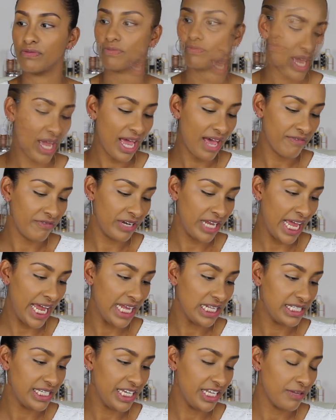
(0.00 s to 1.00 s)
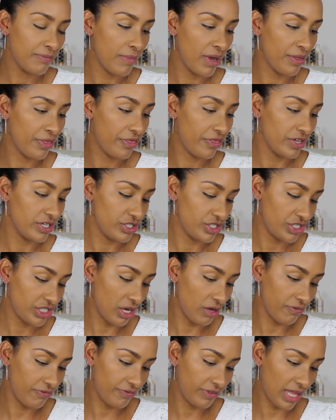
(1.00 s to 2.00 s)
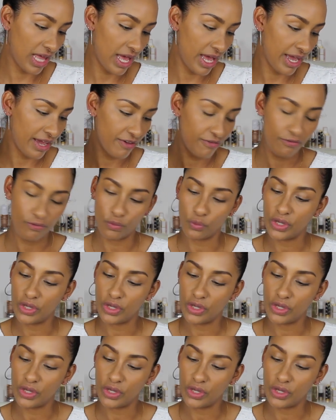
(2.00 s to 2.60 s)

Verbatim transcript: We have an eighteen month shelf life.